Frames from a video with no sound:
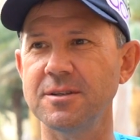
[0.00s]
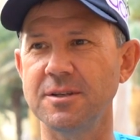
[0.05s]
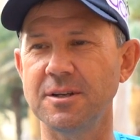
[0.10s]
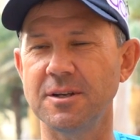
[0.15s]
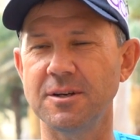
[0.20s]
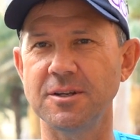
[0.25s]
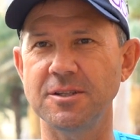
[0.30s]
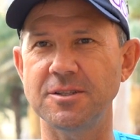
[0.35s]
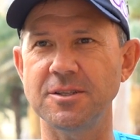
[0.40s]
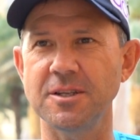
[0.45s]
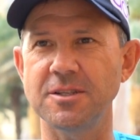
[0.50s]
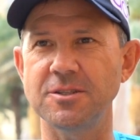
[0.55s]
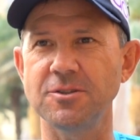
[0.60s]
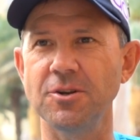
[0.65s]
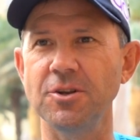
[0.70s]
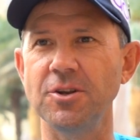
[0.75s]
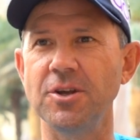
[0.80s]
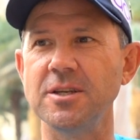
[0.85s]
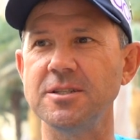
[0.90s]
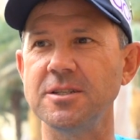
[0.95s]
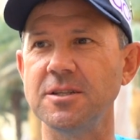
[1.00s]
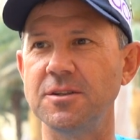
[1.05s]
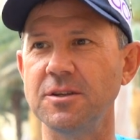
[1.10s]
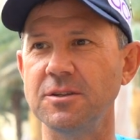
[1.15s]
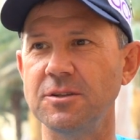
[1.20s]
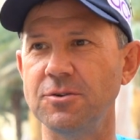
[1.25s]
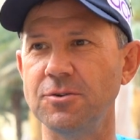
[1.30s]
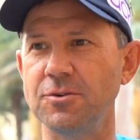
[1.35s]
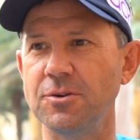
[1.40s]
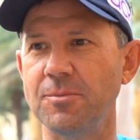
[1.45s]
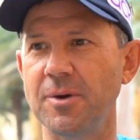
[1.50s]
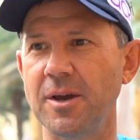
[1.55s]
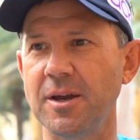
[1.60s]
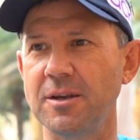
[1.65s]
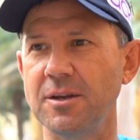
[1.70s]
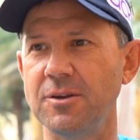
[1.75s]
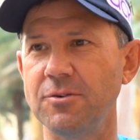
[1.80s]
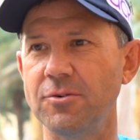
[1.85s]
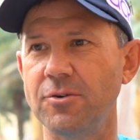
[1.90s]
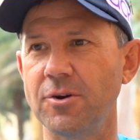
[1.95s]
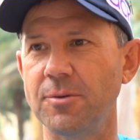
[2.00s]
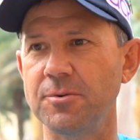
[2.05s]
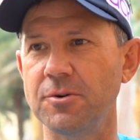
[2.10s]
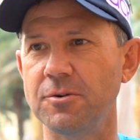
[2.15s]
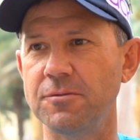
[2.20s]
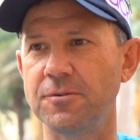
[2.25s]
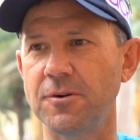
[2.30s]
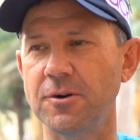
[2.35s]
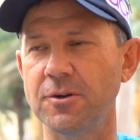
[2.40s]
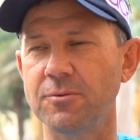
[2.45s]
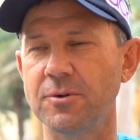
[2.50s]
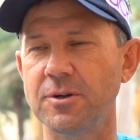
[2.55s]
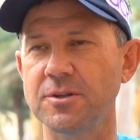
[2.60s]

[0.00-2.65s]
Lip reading: You know, it's not an easy thing to do to make it into an IPL final.